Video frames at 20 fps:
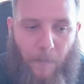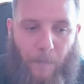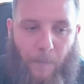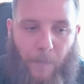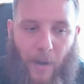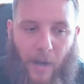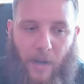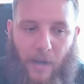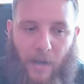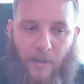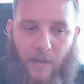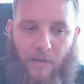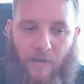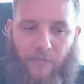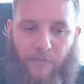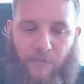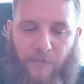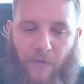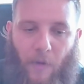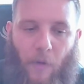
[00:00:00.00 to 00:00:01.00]
but
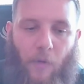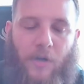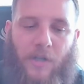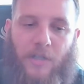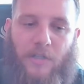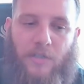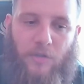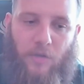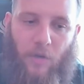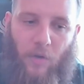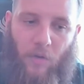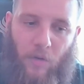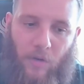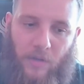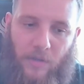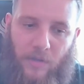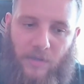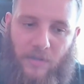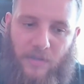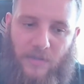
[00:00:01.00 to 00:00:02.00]
focused
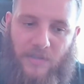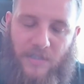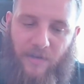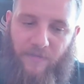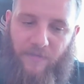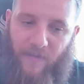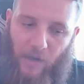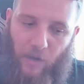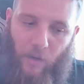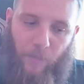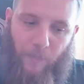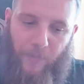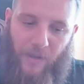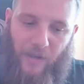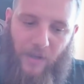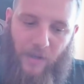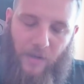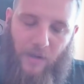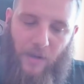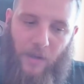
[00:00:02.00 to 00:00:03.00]
on
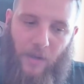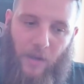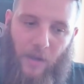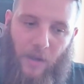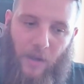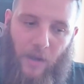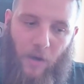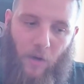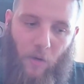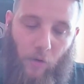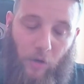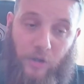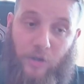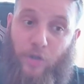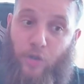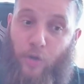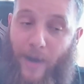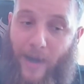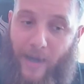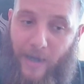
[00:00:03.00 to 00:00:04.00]
developing or
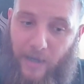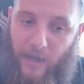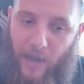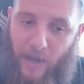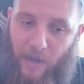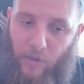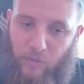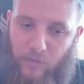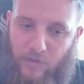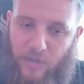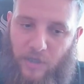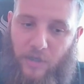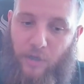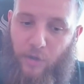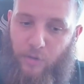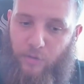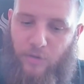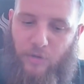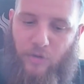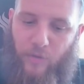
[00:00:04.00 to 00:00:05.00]
trying out a
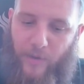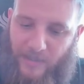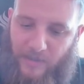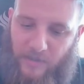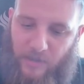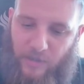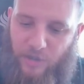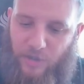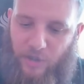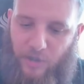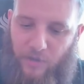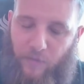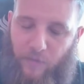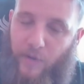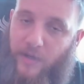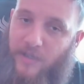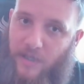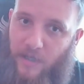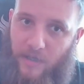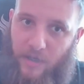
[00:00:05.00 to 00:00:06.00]
new strategy,
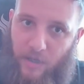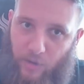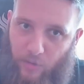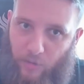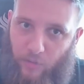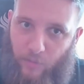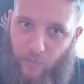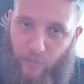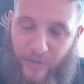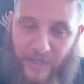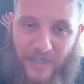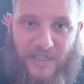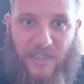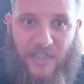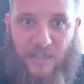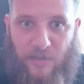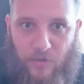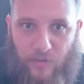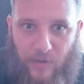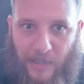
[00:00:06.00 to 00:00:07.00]
for a new
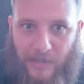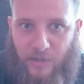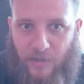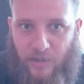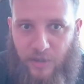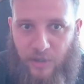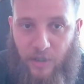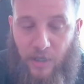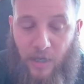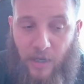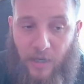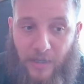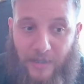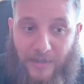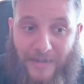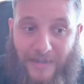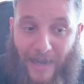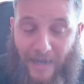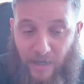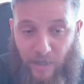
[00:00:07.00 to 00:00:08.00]
reading strategy
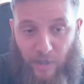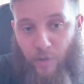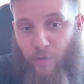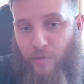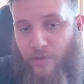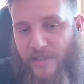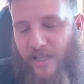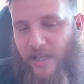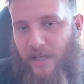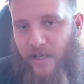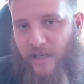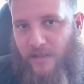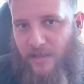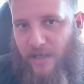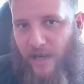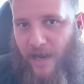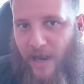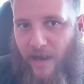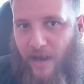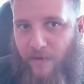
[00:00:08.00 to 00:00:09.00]
that you
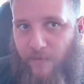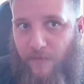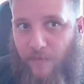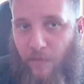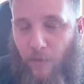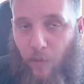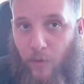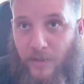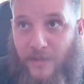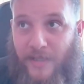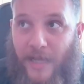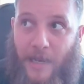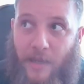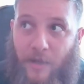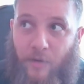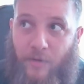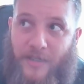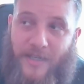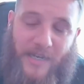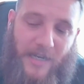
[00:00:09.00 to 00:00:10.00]
didn't have or
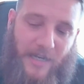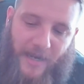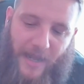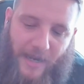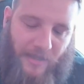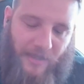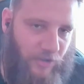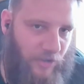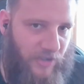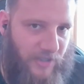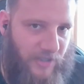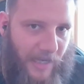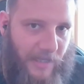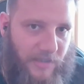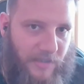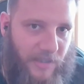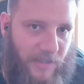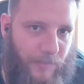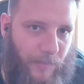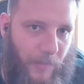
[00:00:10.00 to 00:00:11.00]
that you didn't
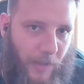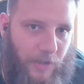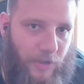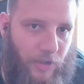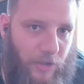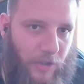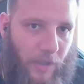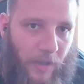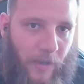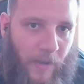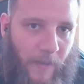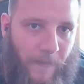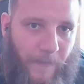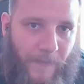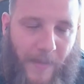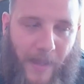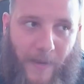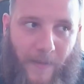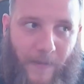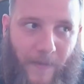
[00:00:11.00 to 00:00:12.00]
exercise as much.
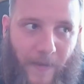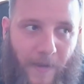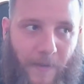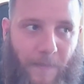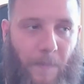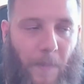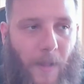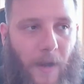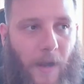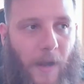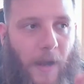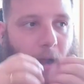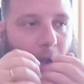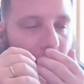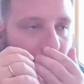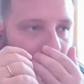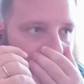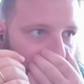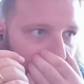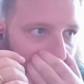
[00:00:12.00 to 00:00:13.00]
And then
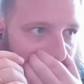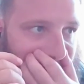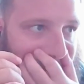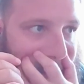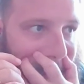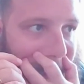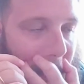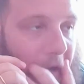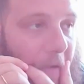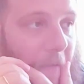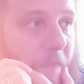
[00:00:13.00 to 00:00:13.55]
I feel that